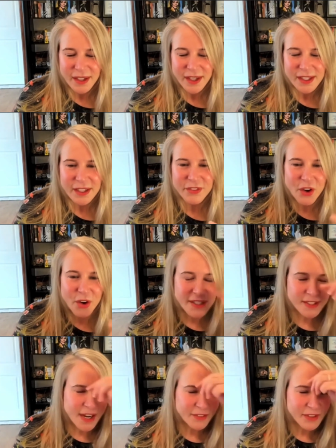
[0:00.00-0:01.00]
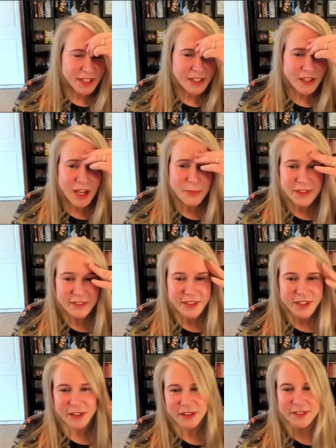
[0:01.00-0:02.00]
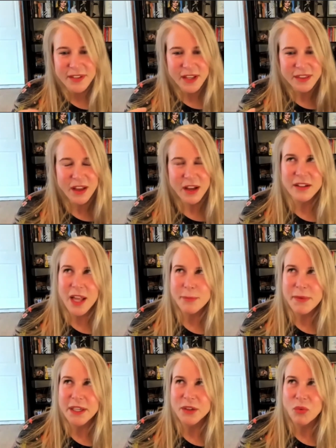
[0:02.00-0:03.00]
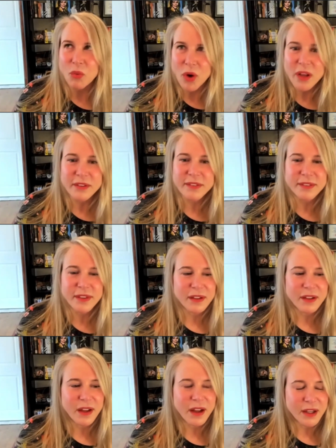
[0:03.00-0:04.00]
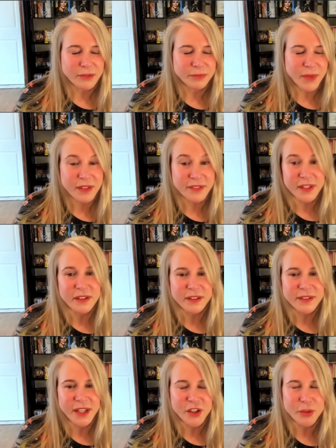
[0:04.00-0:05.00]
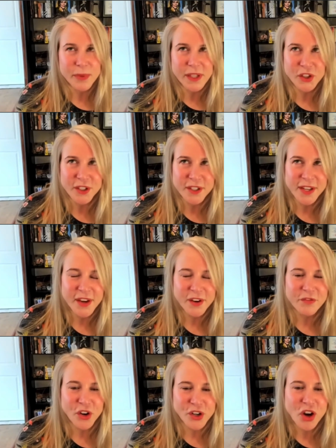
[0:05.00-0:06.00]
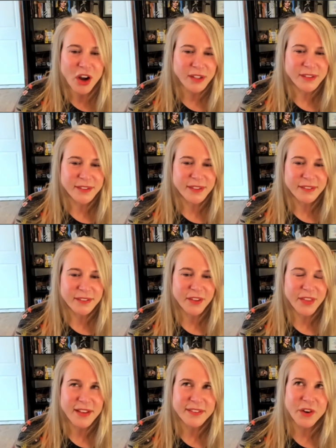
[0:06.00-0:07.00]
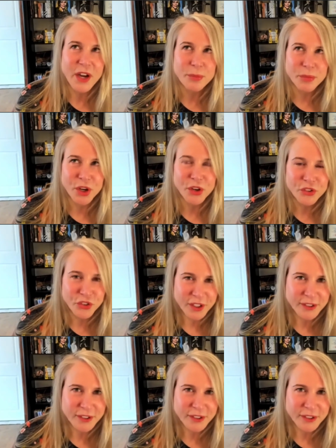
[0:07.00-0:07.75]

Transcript: Even though I didn't have any climbing skills, I thought climbing was um, a skill that could be learned and therefore taught. So that's how I approached it.